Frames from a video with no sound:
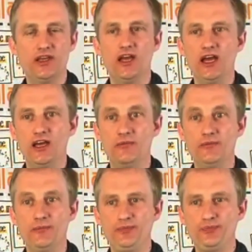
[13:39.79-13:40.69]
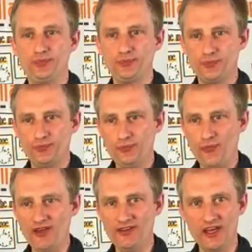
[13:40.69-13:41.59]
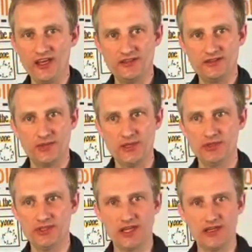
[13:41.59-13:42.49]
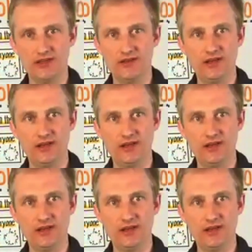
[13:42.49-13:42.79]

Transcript: that people can